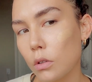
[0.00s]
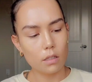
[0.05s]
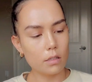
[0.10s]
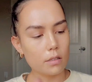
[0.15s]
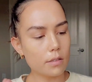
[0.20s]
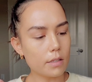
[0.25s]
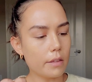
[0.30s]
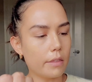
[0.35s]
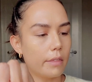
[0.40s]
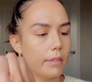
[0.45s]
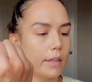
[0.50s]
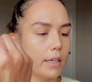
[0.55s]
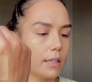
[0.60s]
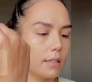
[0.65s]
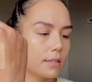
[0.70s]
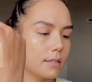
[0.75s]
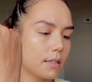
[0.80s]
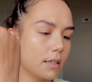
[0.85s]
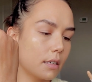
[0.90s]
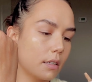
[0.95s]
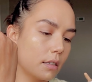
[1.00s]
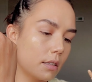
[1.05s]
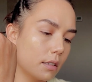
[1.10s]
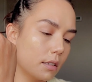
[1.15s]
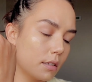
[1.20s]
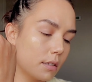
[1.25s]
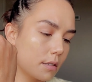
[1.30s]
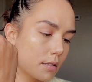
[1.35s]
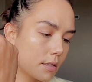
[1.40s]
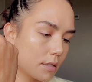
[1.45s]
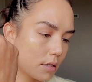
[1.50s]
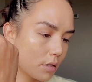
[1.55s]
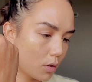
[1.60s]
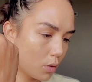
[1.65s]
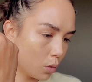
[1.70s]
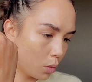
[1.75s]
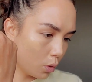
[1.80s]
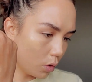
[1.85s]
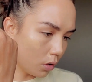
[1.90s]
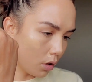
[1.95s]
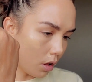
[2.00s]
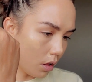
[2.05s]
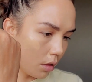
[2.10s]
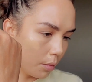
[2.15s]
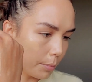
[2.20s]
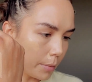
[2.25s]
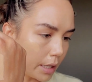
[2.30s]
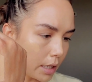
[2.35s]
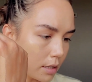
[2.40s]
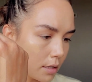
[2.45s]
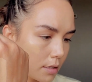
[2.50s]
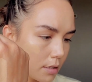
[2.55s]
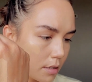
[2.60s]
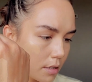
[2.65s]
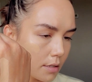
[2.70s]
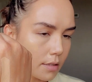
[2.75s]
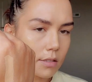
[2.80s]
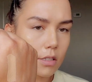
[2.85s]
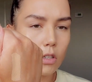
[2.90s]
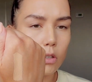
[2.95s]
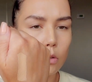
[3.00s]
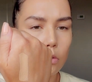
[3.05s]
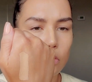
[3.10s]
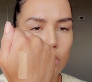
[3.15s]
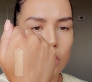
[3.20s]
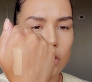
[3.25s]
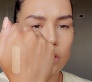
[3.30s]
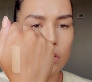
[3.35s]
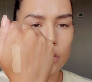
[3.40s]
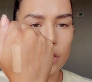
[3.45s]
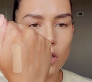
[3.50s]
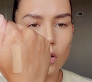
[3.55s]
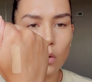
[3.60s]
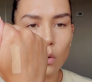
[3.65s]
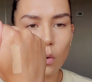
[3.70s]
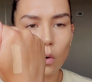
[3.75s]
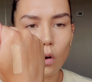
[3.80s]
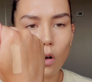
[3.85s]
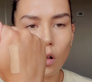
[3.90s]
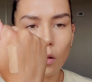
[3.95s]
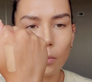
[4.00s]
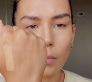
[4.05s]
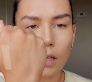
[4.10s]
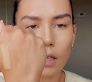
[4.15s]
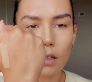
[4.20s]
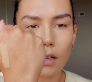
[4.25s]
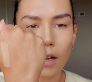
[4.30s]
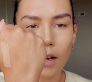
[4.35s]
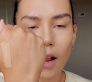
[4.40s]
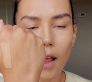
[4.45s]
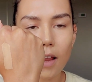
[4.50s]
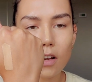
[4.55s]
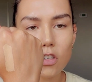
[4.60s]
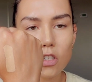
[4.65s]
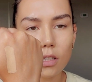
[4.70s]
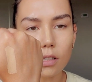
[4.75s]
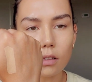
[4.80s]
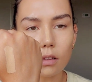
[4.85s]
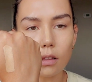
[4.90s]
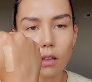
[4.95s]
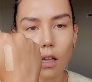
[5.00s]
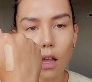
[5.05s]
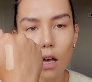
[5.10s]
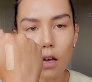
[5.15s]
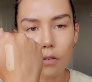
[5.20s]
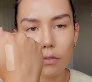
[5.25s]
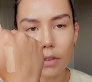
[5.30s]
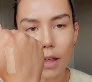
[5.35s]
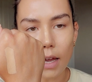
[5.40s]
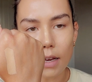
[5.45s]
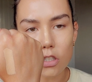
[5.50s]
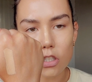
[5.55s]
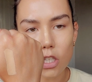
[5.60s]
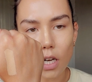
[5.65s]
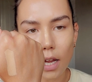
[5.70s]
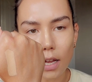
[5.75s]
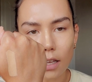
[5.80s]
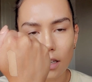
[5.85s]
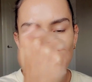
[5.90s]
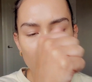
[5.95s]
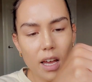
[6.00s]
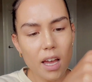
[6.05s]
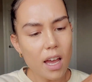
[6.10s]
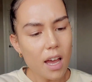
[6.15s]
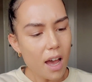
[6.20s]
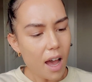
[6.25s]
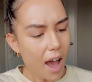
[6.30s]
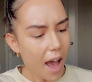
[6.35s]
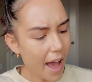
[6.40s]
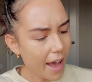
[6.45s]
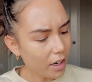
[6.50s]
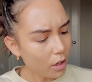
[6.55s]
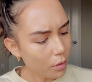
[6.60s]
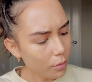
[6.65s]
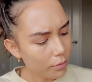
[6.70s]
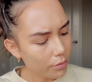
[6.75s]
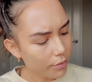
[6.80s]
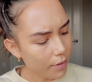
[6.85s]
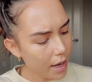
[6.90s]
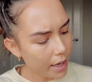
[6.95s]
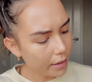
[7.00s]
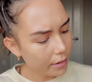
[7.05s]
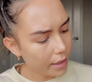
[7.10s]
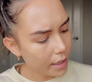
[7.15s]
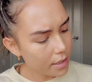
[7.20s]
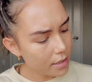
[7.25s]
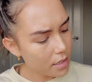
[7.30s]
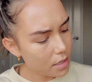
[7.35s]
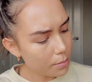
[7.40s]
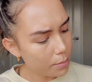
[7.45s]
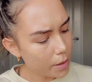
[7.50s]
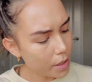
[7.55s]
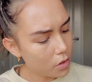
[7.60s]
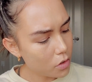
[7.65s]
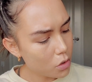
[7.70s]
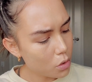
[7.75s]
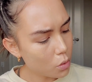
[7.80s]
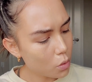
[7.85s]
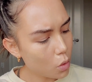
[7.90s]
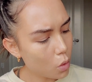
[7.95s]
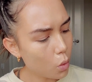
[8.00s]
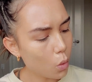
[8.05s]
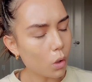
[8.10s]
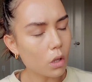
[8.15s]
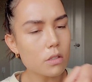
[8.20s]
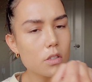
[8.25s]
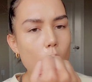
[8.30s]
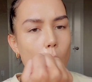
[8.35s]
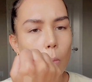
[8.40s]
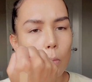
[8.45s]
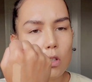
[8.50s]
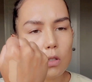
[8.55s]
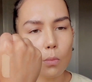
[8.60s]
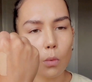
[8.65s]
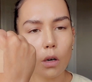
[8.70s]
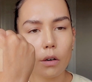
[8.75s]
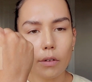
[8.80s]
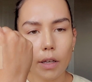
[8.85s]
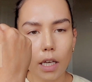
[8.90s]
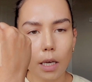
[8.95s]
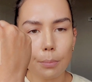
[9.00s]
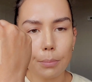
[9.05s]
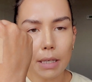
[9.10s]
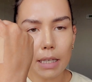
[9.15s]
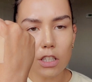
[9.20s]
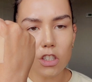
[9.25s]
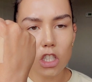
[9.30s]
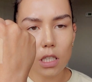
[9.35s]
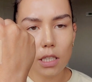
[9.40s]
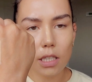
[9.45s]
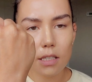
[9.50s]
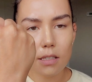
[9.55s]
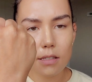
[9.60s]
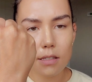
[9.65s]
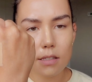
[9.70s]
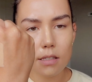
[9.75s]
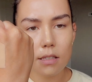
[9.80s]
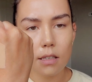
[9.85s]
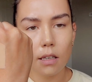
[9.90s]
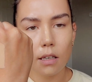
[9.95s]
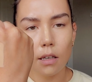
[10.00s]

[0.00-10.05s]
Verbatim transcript: See, this is Cool Almond, 033 Cool Almond, and I actually love that shade. I don't find that to be too cool. It's almost more of like a peachiness,